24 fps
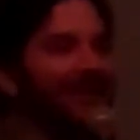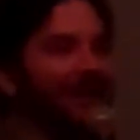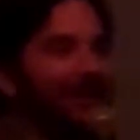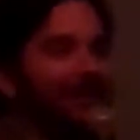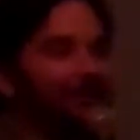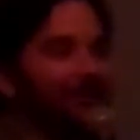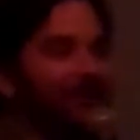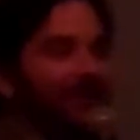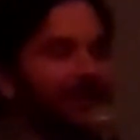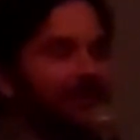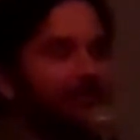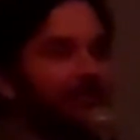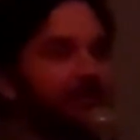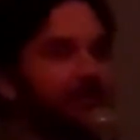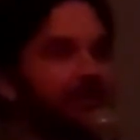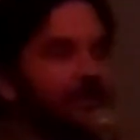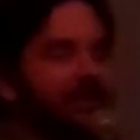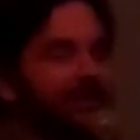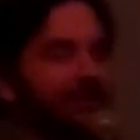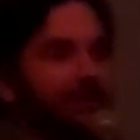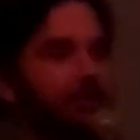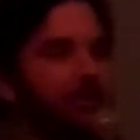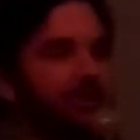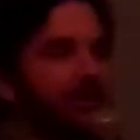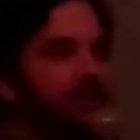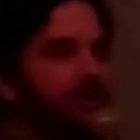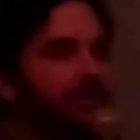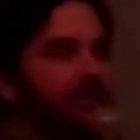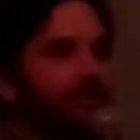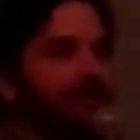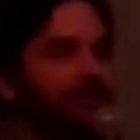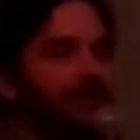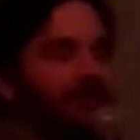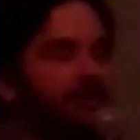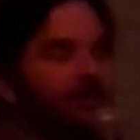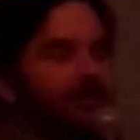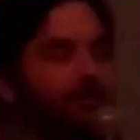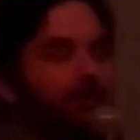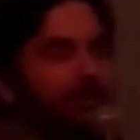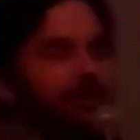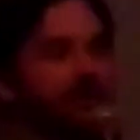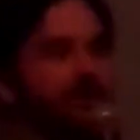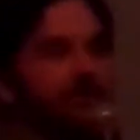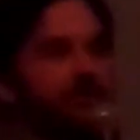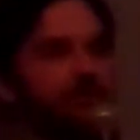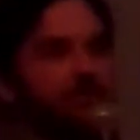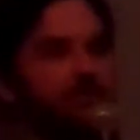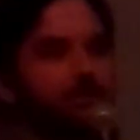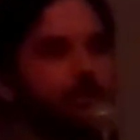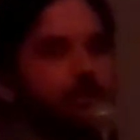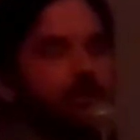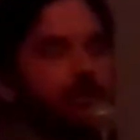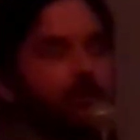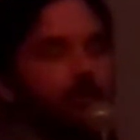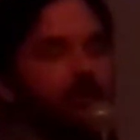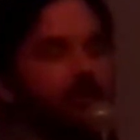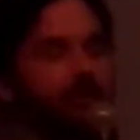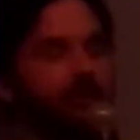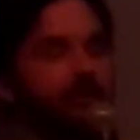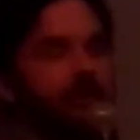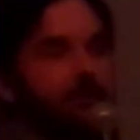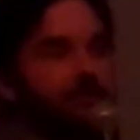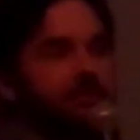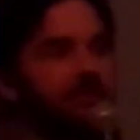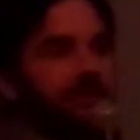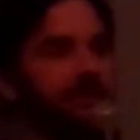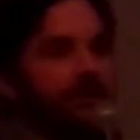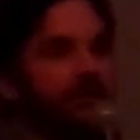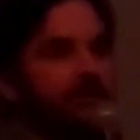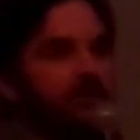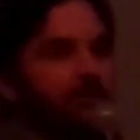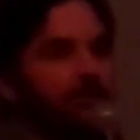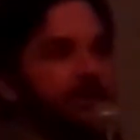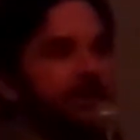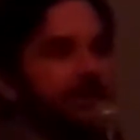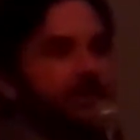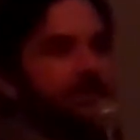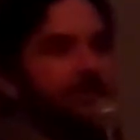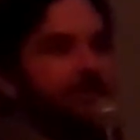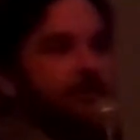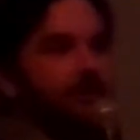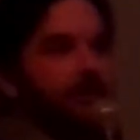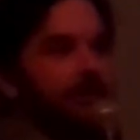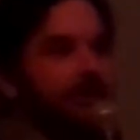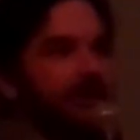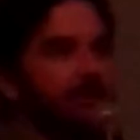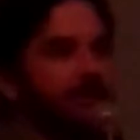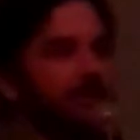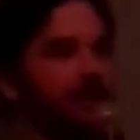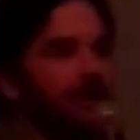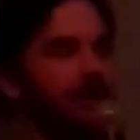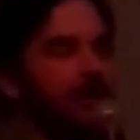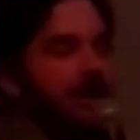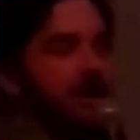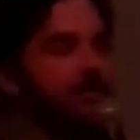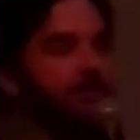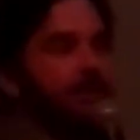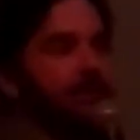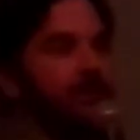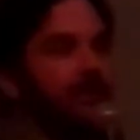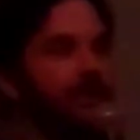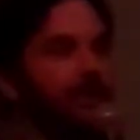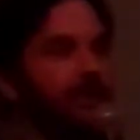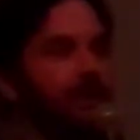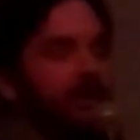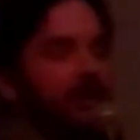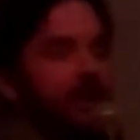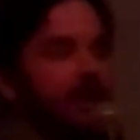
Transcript: I read everything, but it's really just what Lipsky experienced during that time.